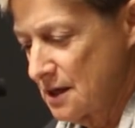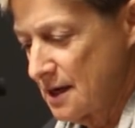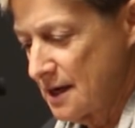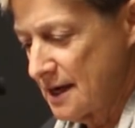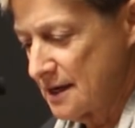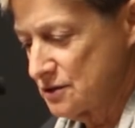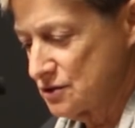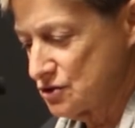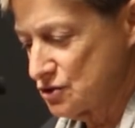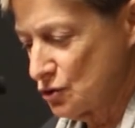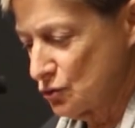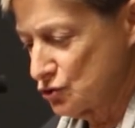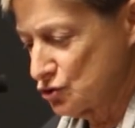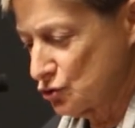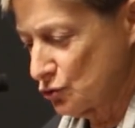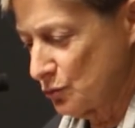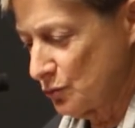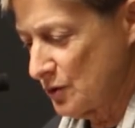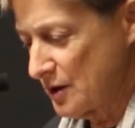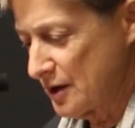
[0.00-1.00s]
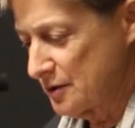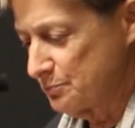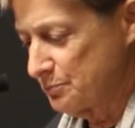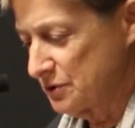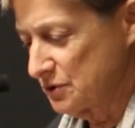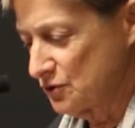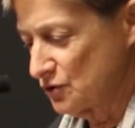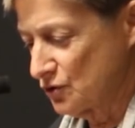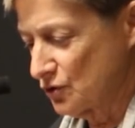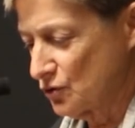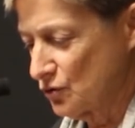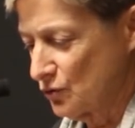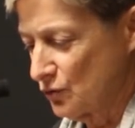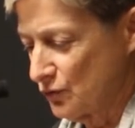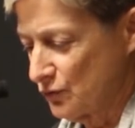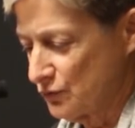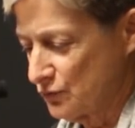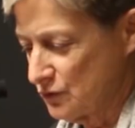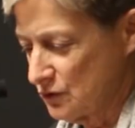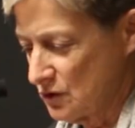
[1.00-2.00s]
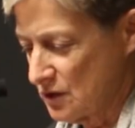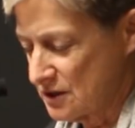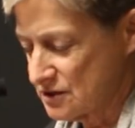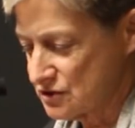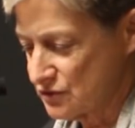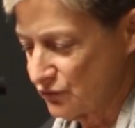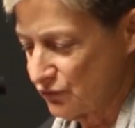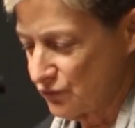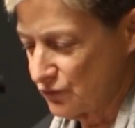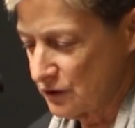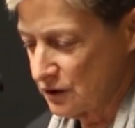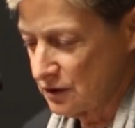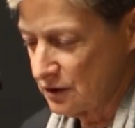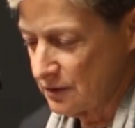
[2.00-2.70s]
and social and political philosophy.